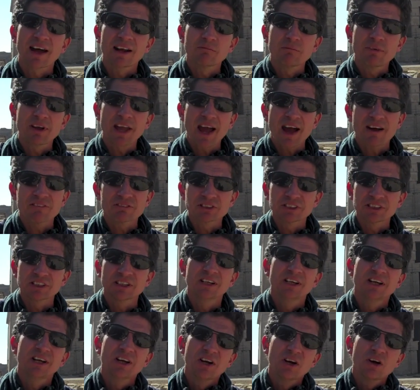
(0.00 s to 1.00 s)
And we're
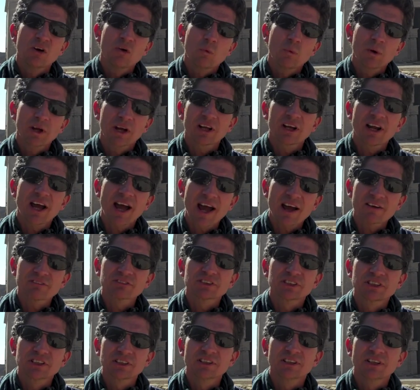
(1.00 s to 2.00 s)
going to have
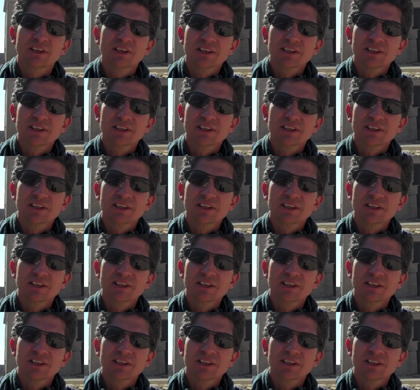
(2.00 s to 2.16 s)
to